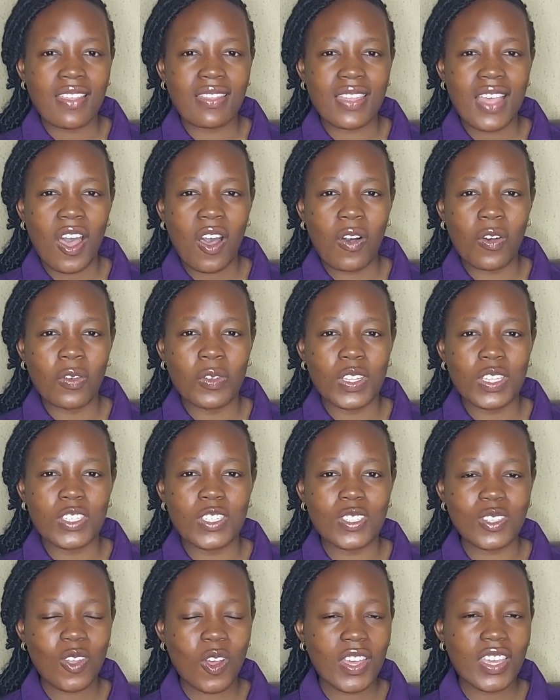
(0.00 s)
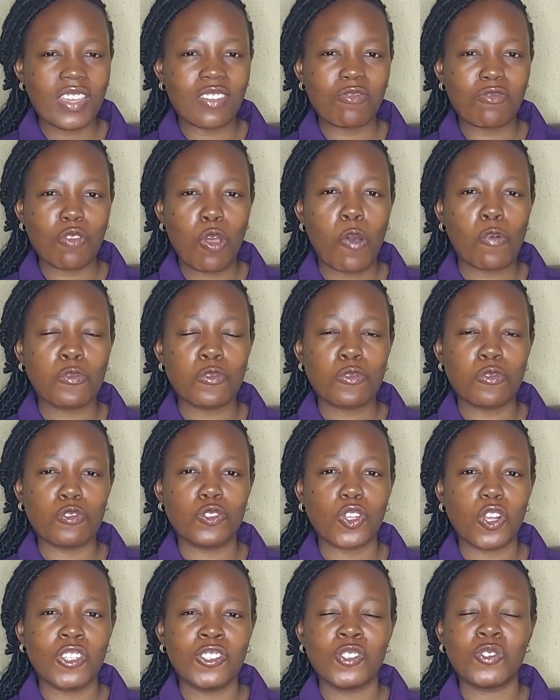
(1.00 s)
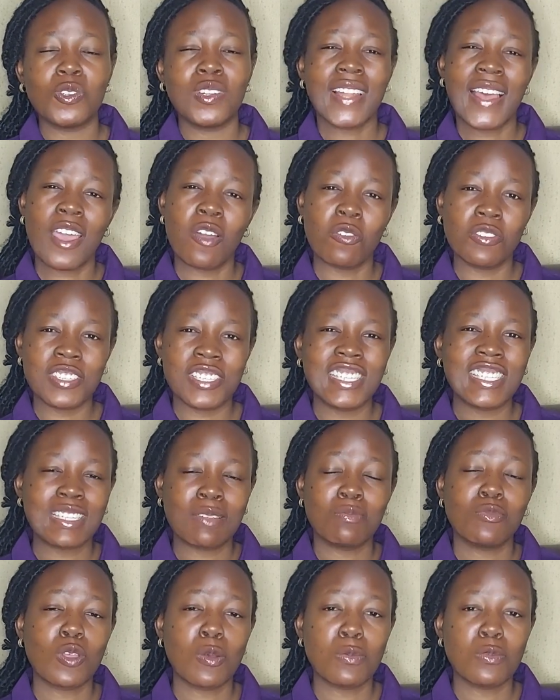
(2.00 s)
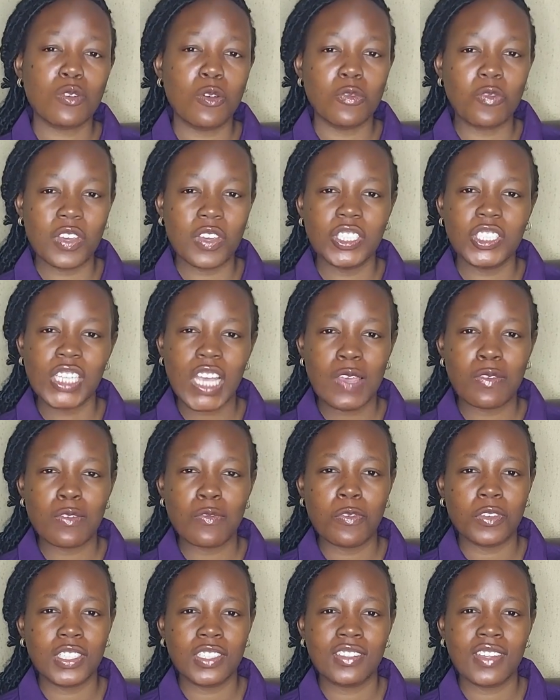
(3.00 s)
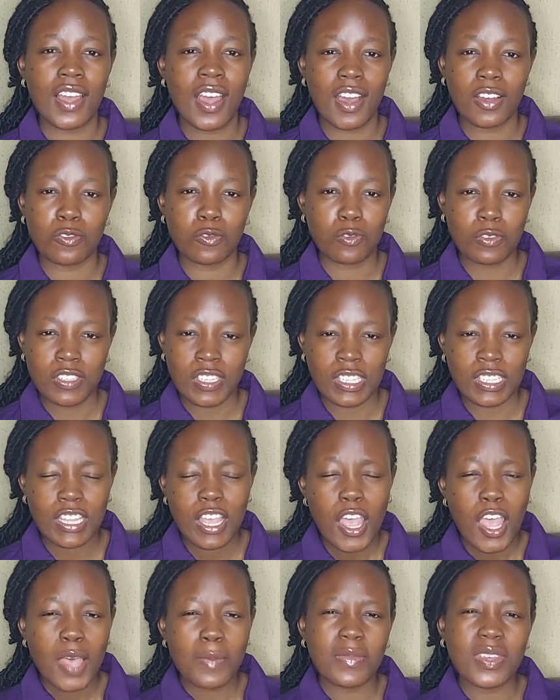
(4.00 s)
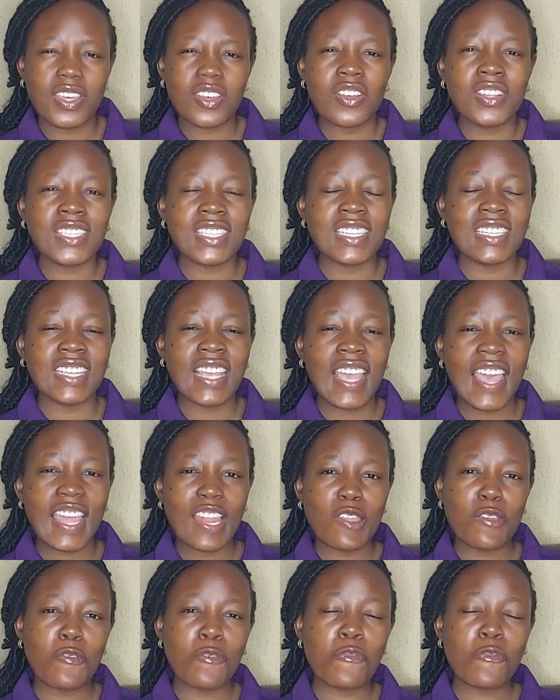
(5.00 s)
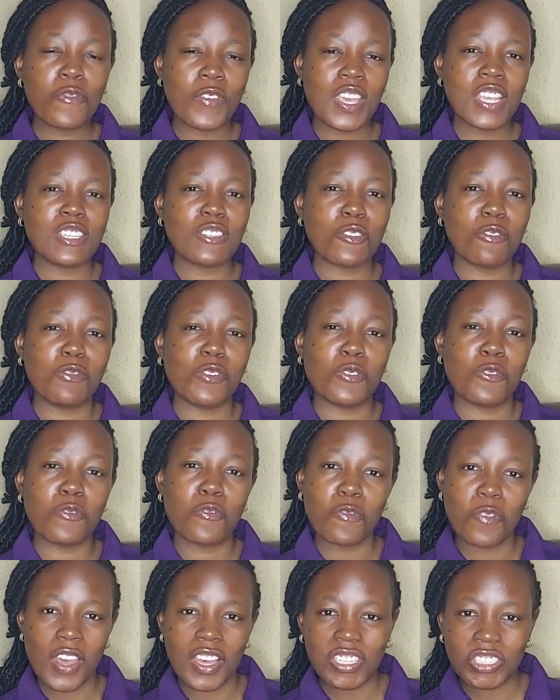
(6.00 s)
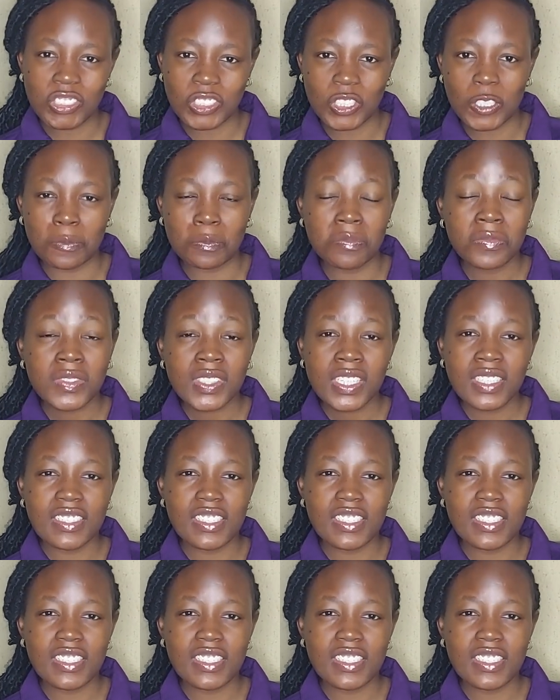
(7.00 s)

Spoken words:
Now, it's not enough to just rely on the symptoms of HIV for the diagnosis, because in the early phase of the infection,